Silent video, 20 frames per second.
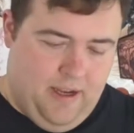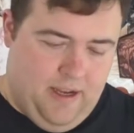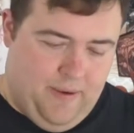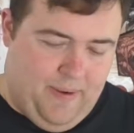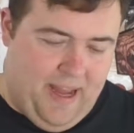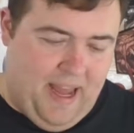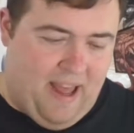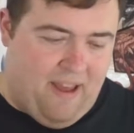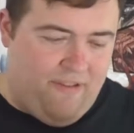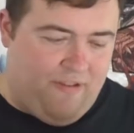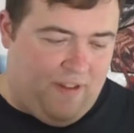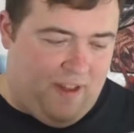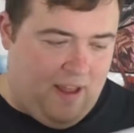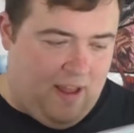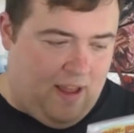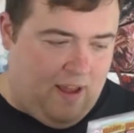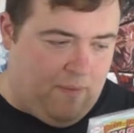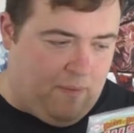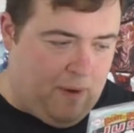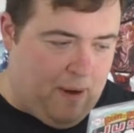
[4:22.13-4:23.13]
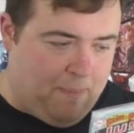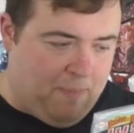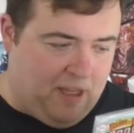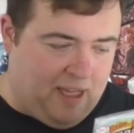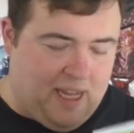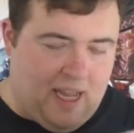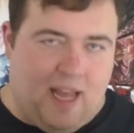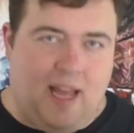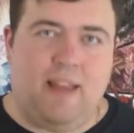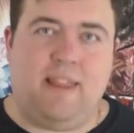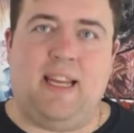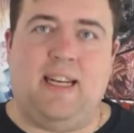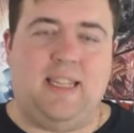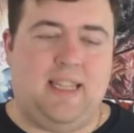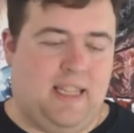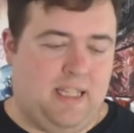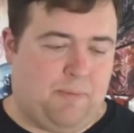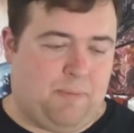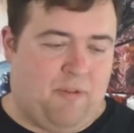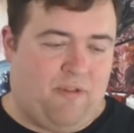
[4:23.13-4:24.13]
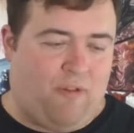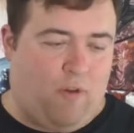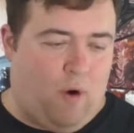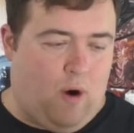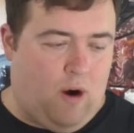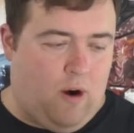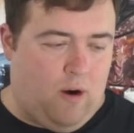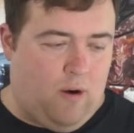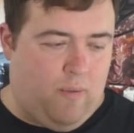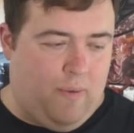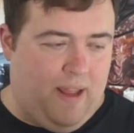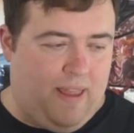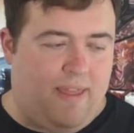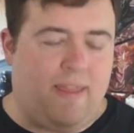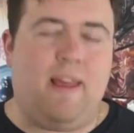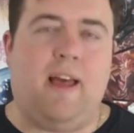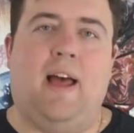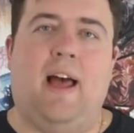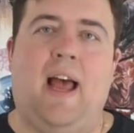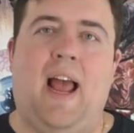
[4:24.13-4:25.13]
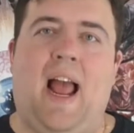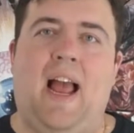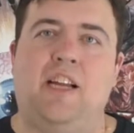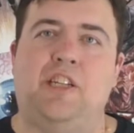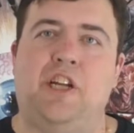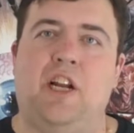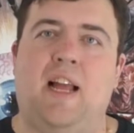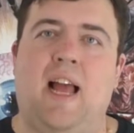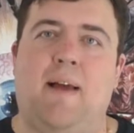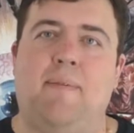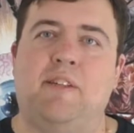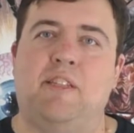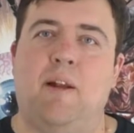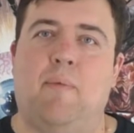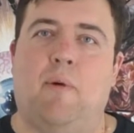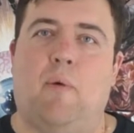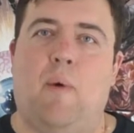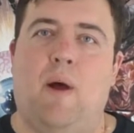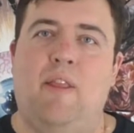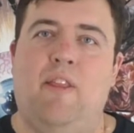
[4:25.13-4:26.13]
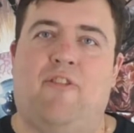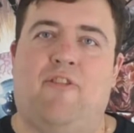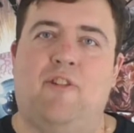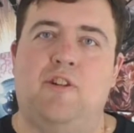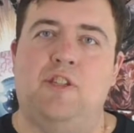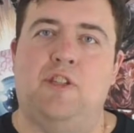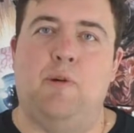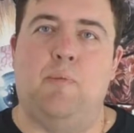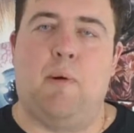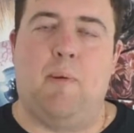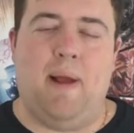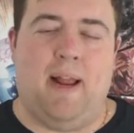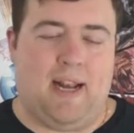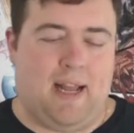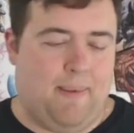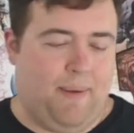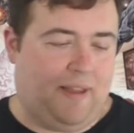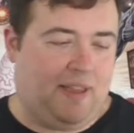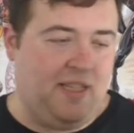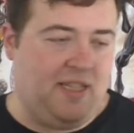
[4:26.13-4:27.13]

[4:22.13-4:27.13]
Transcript: We have a uh, replica. They did this before with uh, Action Comics number one, the first Superman comic.